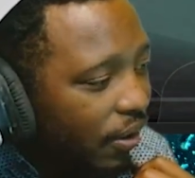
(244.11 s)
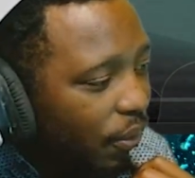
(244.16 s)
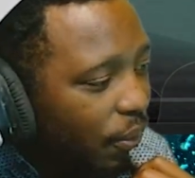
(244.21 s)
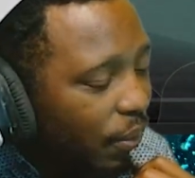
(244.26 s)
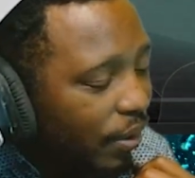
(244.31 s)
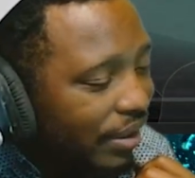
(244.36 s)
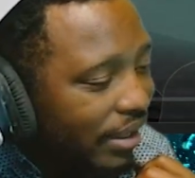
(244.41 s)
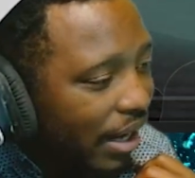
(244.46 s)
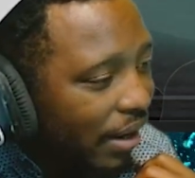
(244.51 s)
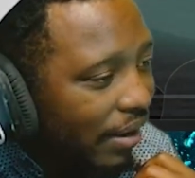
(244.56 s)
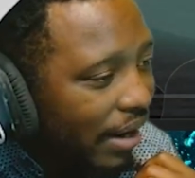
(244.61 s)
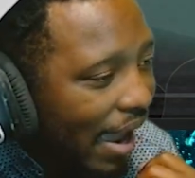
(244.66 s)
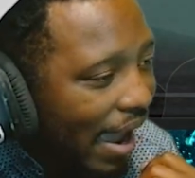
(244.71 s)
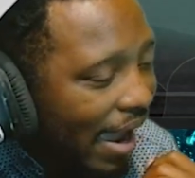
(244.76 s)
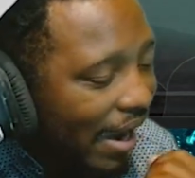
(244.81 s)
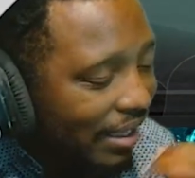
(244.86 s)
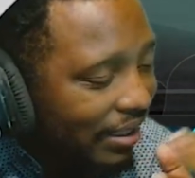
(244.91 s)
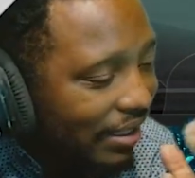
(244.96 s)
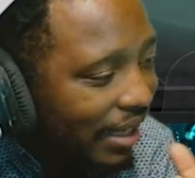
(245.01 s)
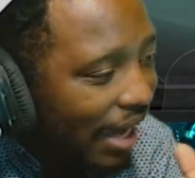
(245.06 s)
without
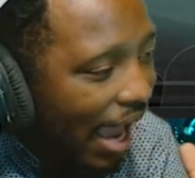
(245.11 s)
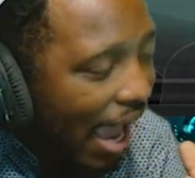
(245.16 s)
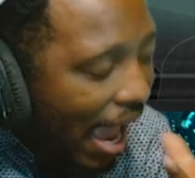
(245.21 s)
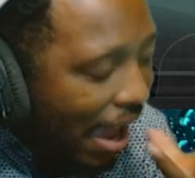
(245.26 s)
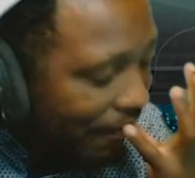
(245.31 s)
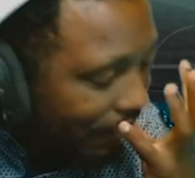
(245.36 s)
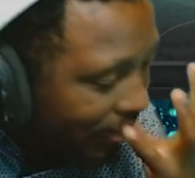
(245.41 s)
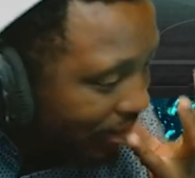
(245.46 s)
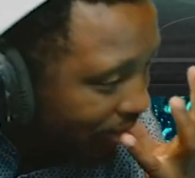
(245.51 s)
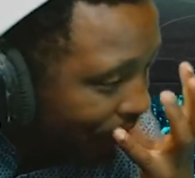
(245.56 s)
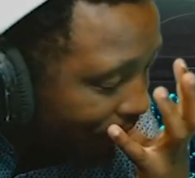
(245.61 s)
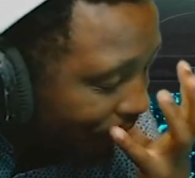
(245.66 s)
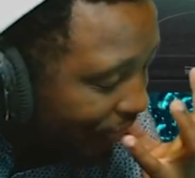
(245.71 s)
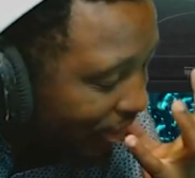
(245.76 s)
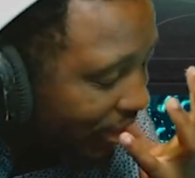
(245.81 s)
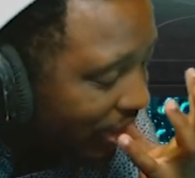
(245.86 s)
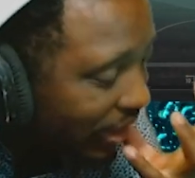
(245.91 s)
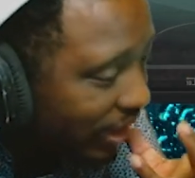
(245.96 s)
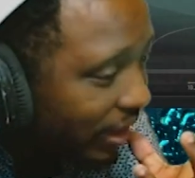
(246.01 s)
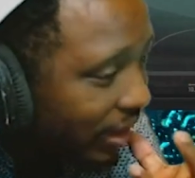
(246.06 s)
actually having to
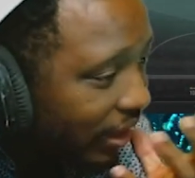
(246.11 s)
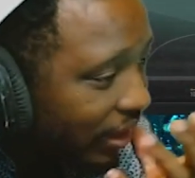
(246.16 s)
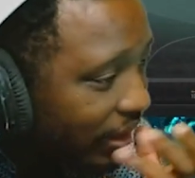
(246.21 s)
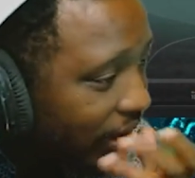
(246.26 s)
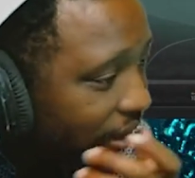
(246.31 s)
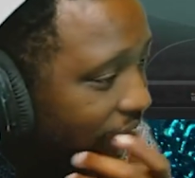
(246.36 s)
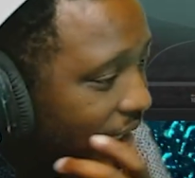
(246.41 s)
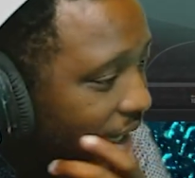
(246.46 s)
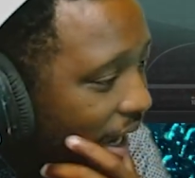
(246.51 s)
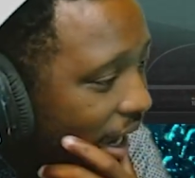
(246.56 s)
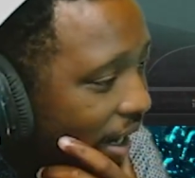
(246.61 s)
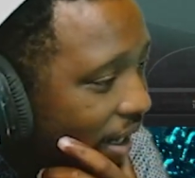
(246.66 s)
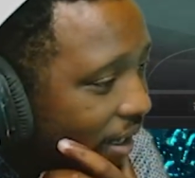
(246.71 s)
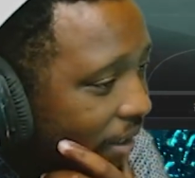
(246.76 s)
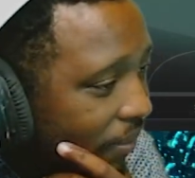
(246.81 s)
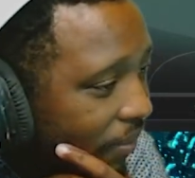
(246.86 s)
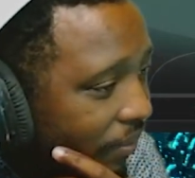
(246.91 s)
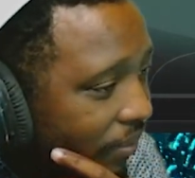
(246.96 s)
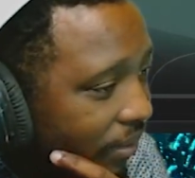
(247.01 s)
physically look at it.